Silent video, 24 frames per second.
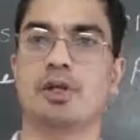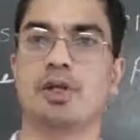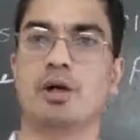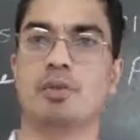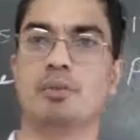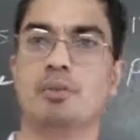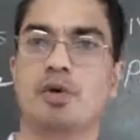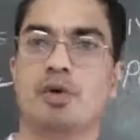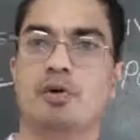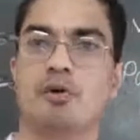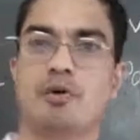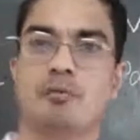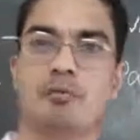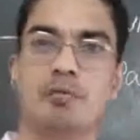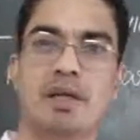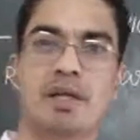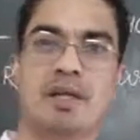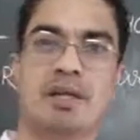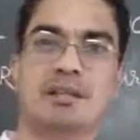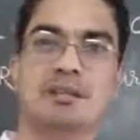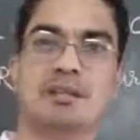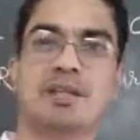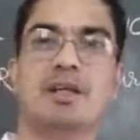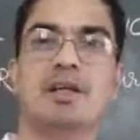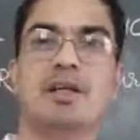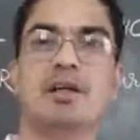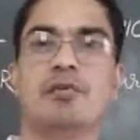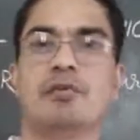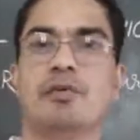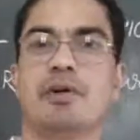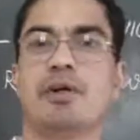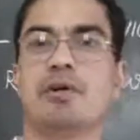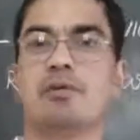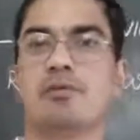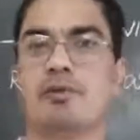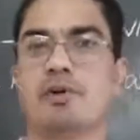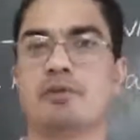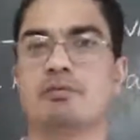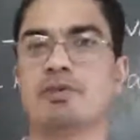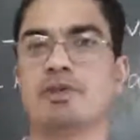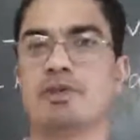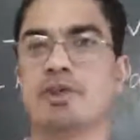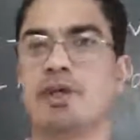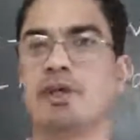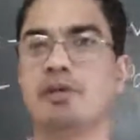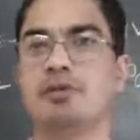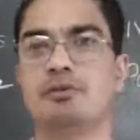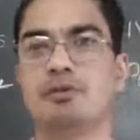The number of MLAs are different from
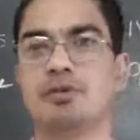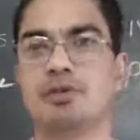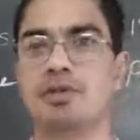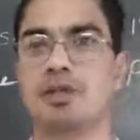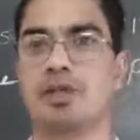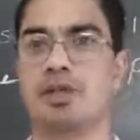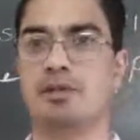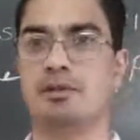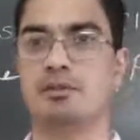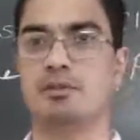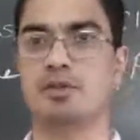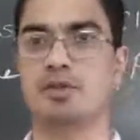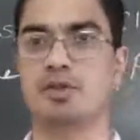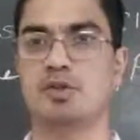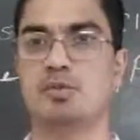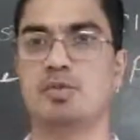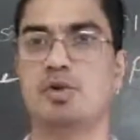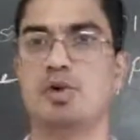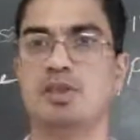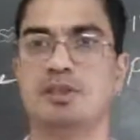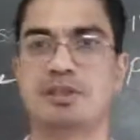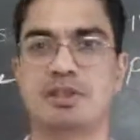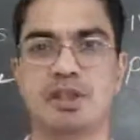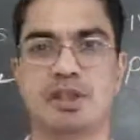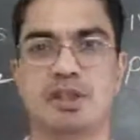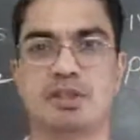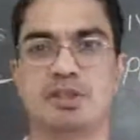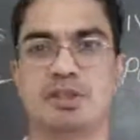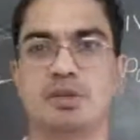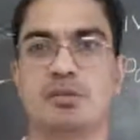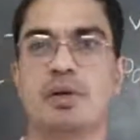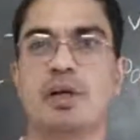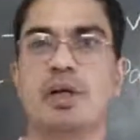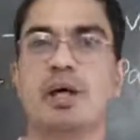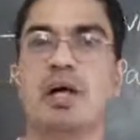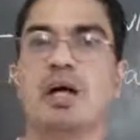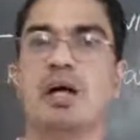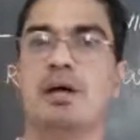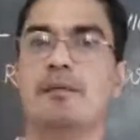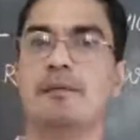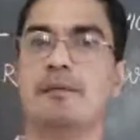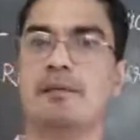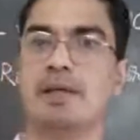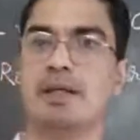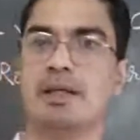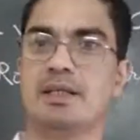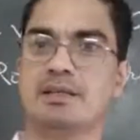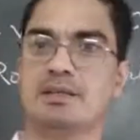state to state. Small states will
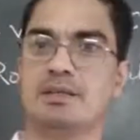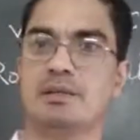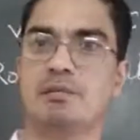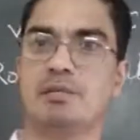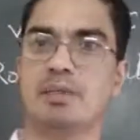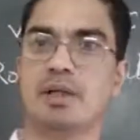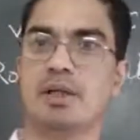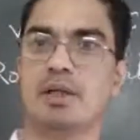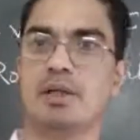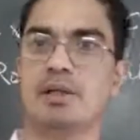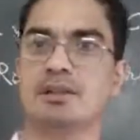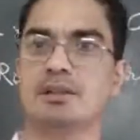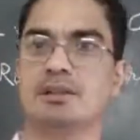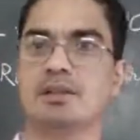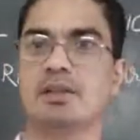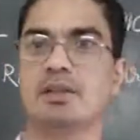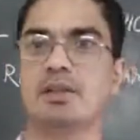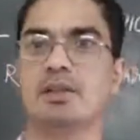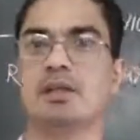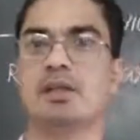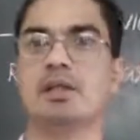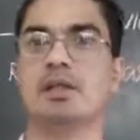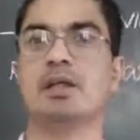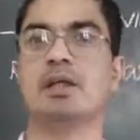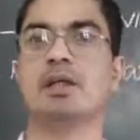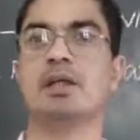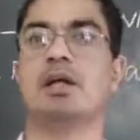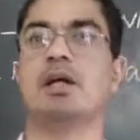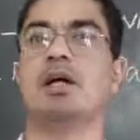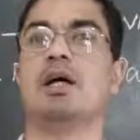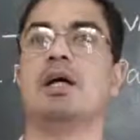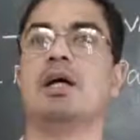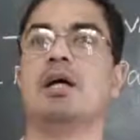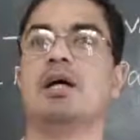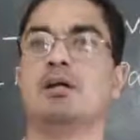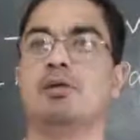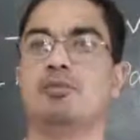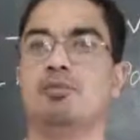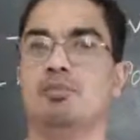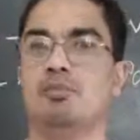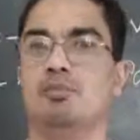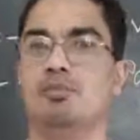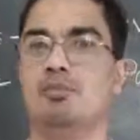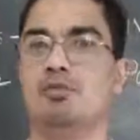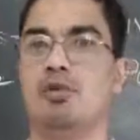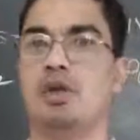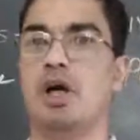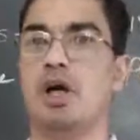have less MLAs,
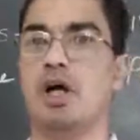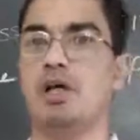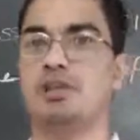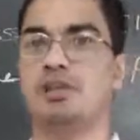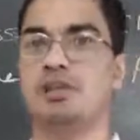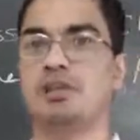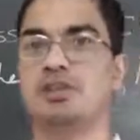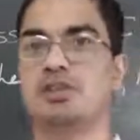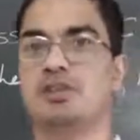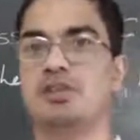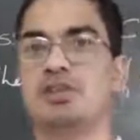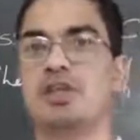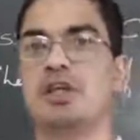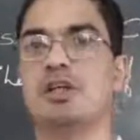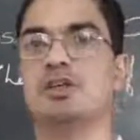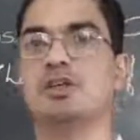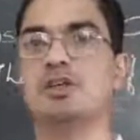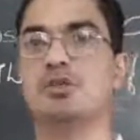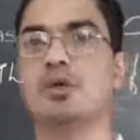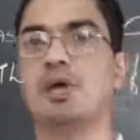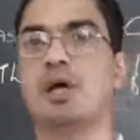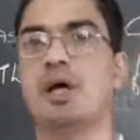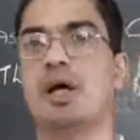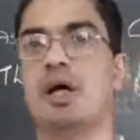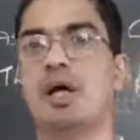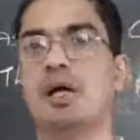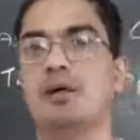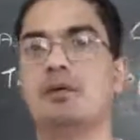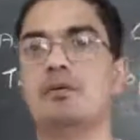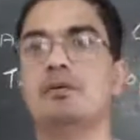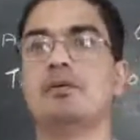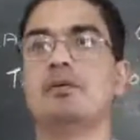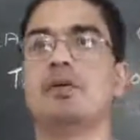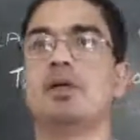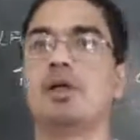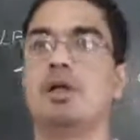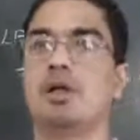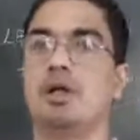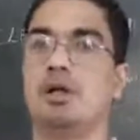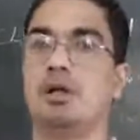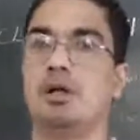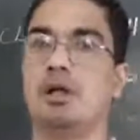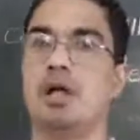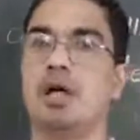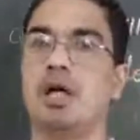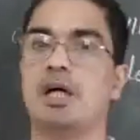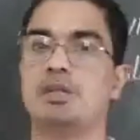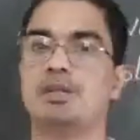and larger states will have
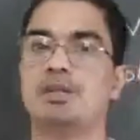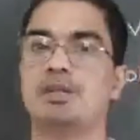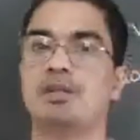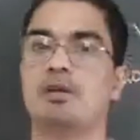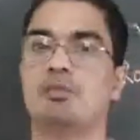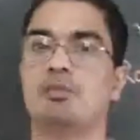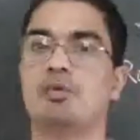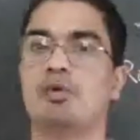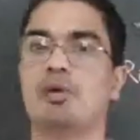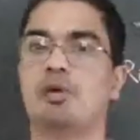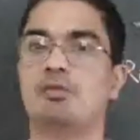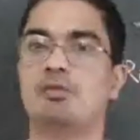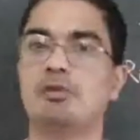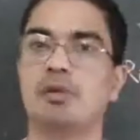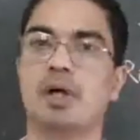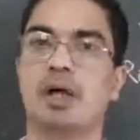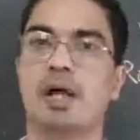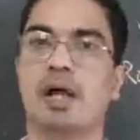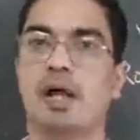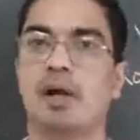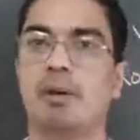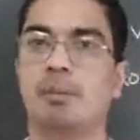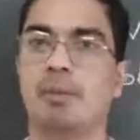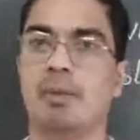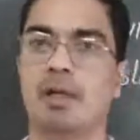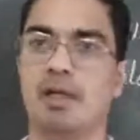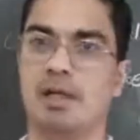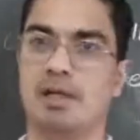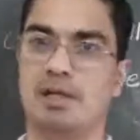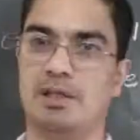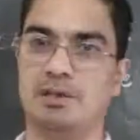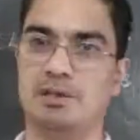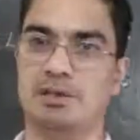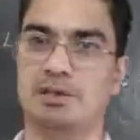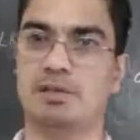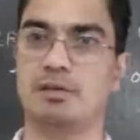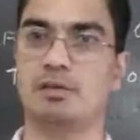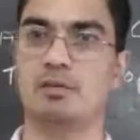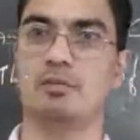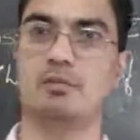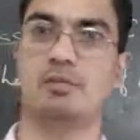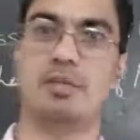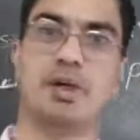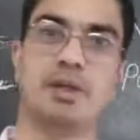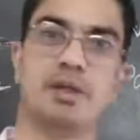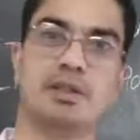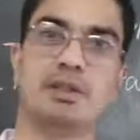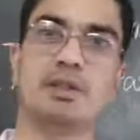a large number of MLAs.
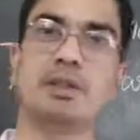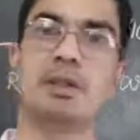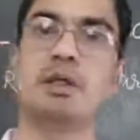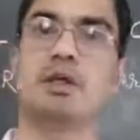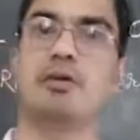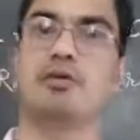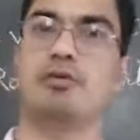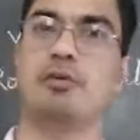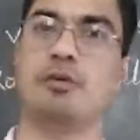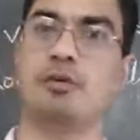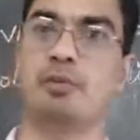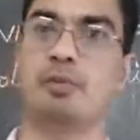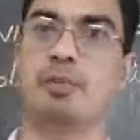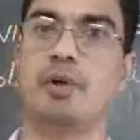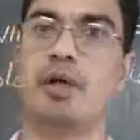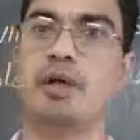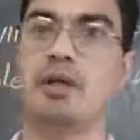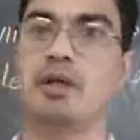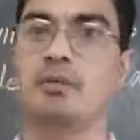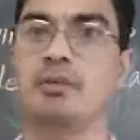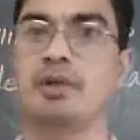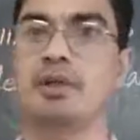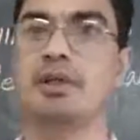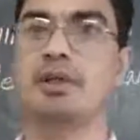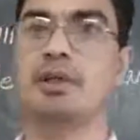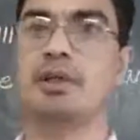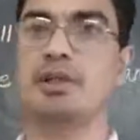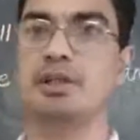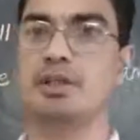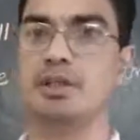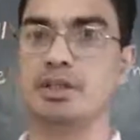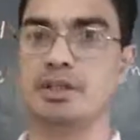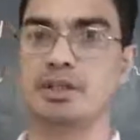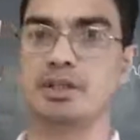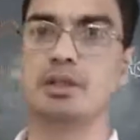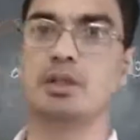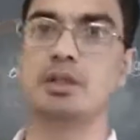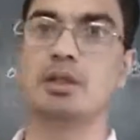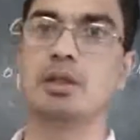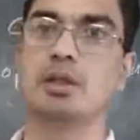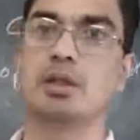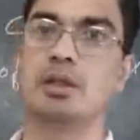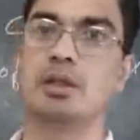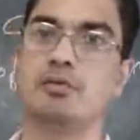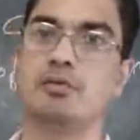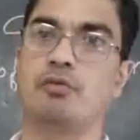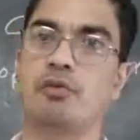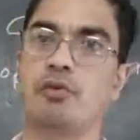But for parliament it is,
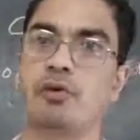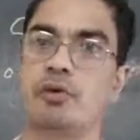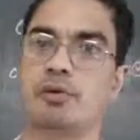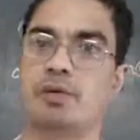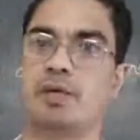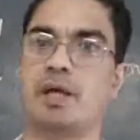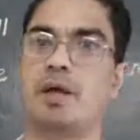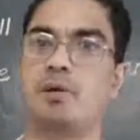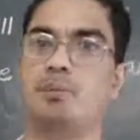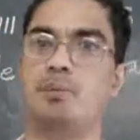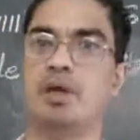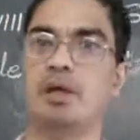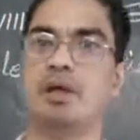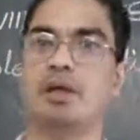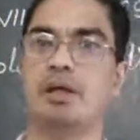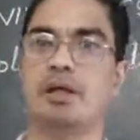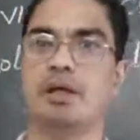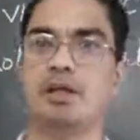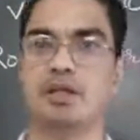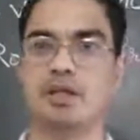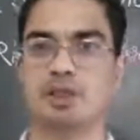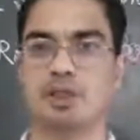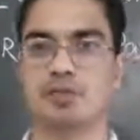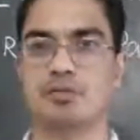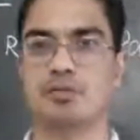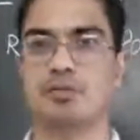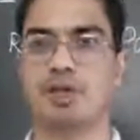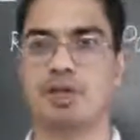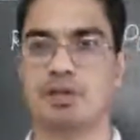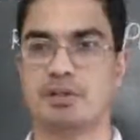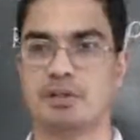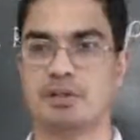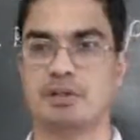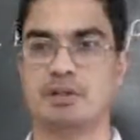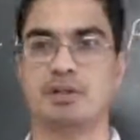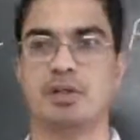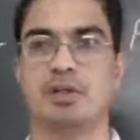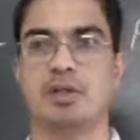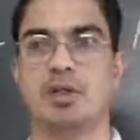for time being it is fixed.